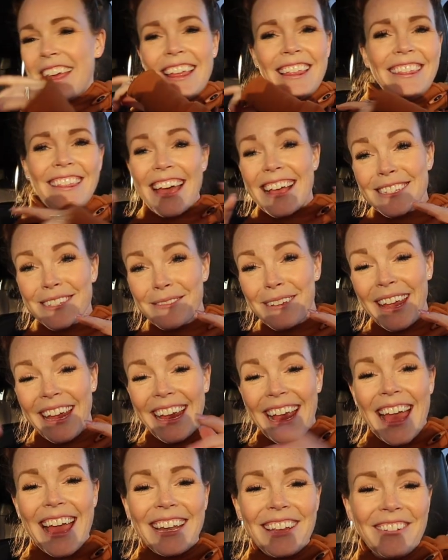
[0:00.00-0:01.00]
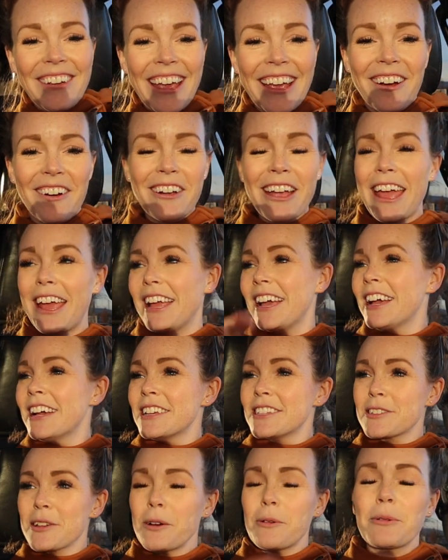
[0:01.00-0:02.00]
That's me. Anyway, okay,
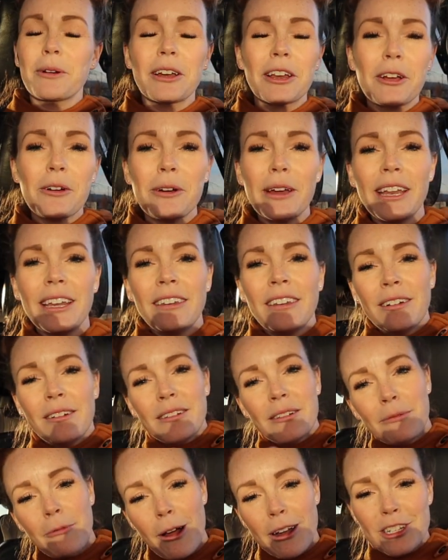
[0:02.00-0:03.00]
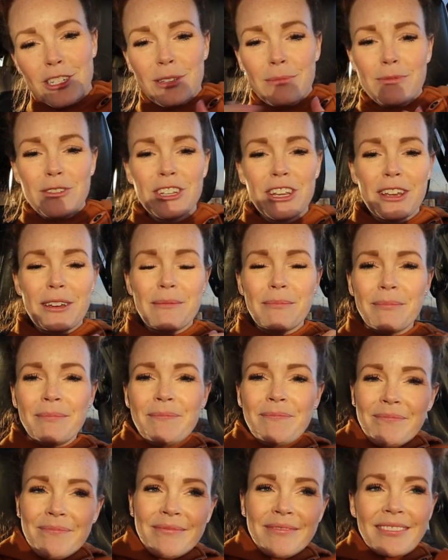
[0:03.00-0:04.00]
so we're gonna go in, watch some gym.
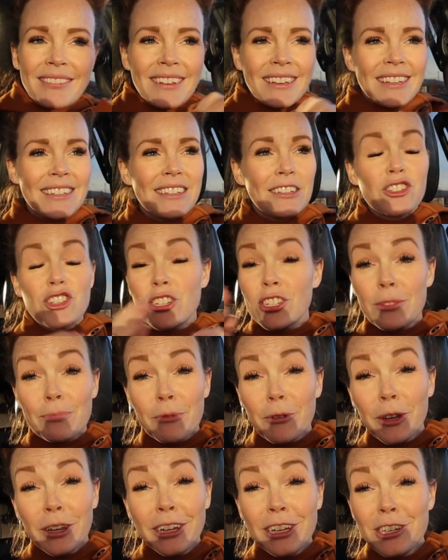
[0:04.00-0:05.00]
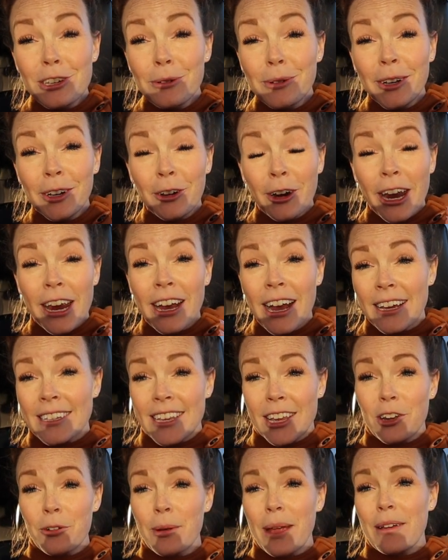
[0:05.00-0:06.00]
She's really doing great, guys.
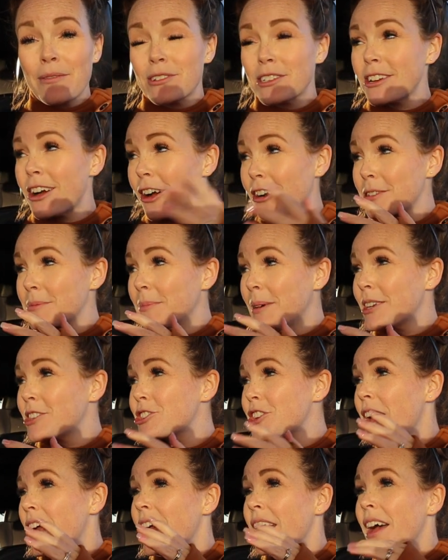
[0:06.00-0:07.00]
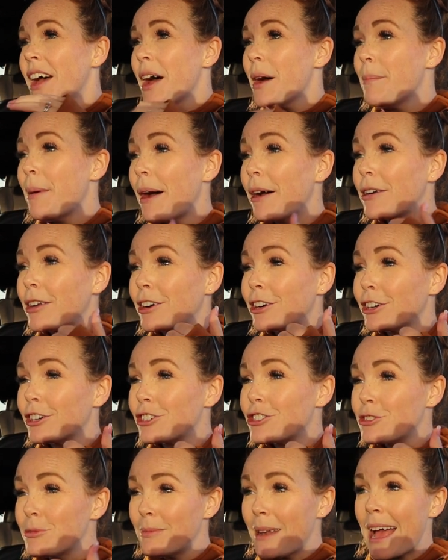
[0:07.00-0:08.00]
I know we haven't talked much about
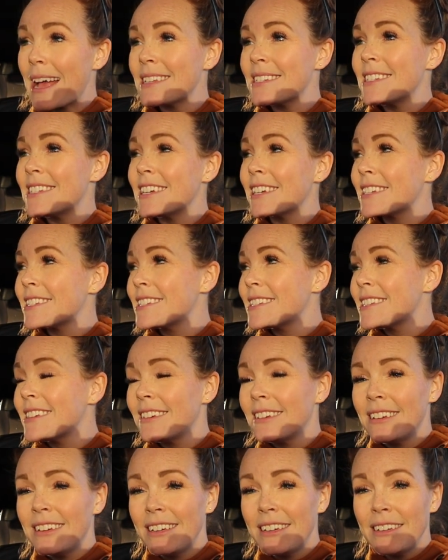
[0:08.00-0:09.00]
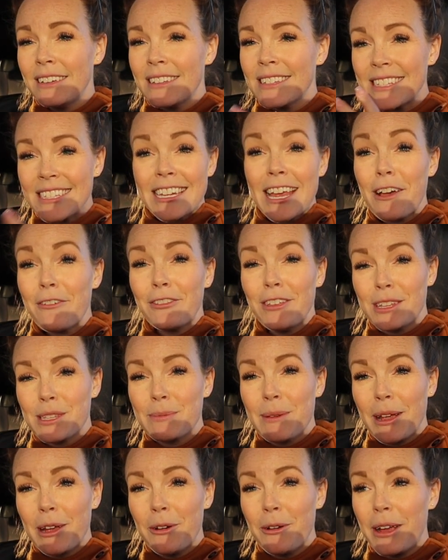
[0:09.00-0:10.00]
her gymnastics stuff that's
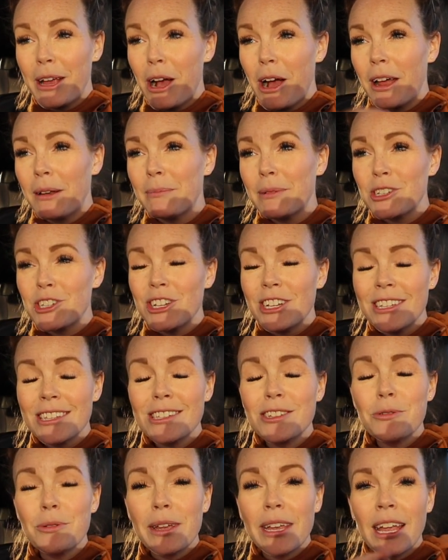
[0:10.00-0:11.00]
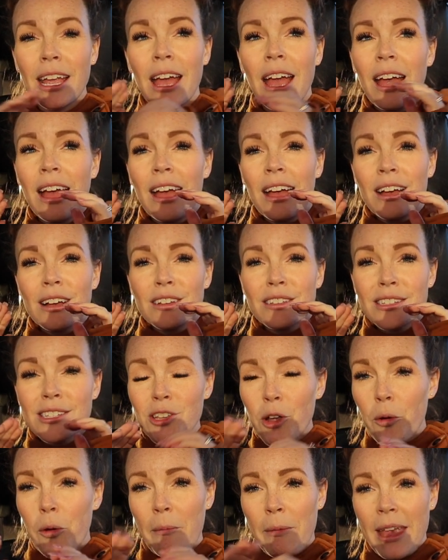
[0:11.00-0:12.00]
been going on, but she's doing
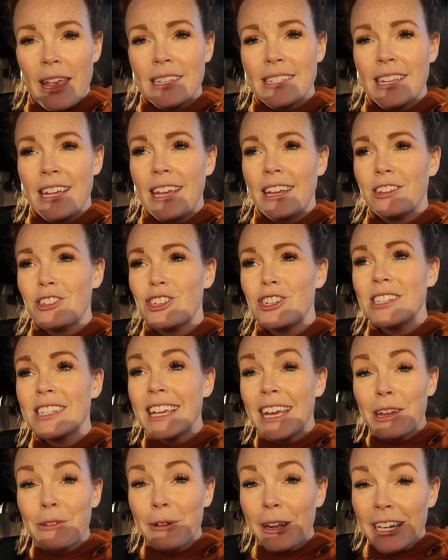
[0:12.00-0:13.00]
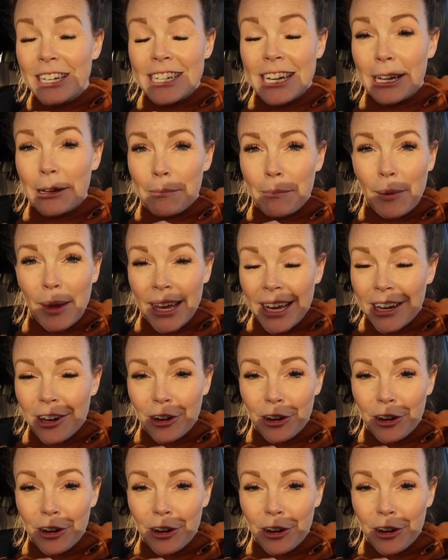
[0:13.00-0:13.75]
so amazing. She's getting ready to compete.